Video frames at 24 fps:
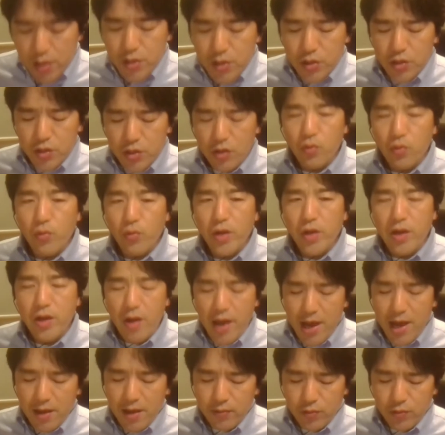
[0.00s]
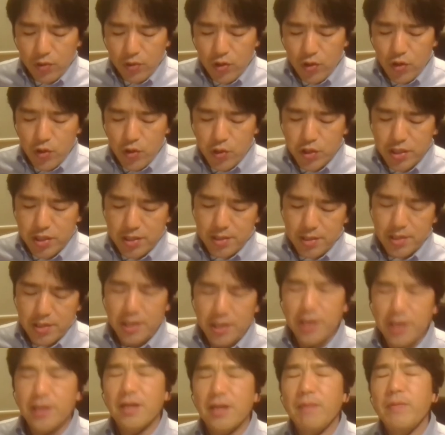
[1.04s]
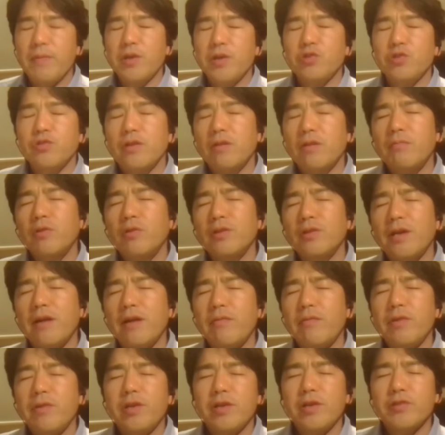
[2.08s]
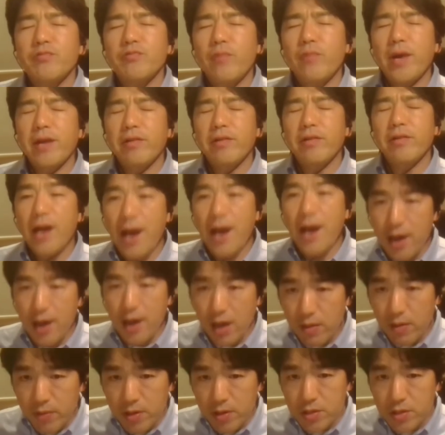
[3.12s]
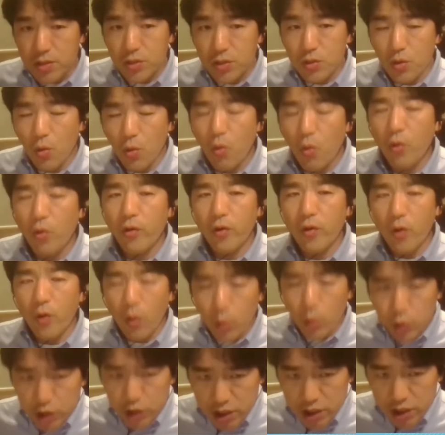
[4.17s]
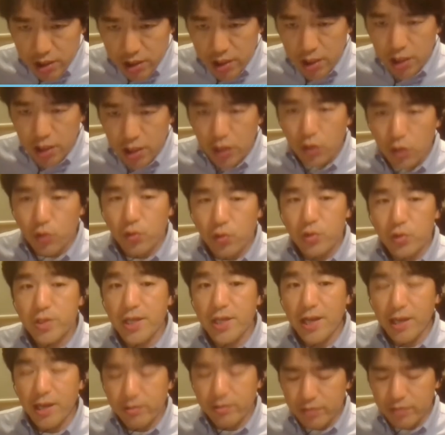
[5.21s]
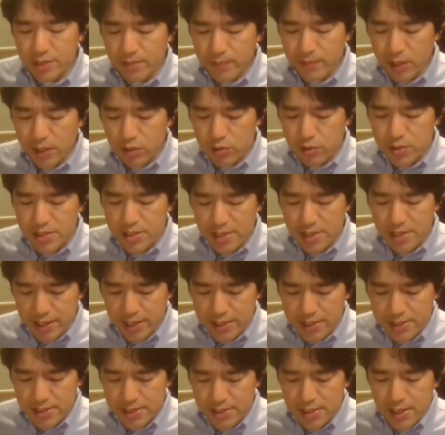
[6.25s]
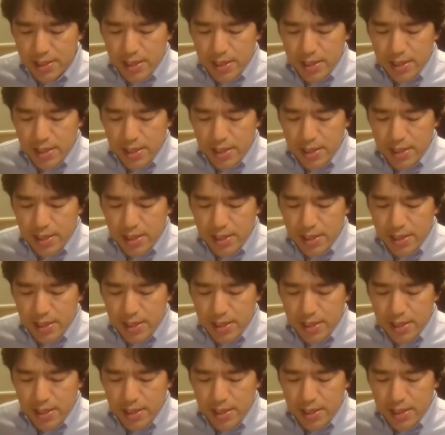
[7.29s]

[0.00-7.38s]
So we don't have to use the interventional modalities like IVUS or OCT to select the balloon size.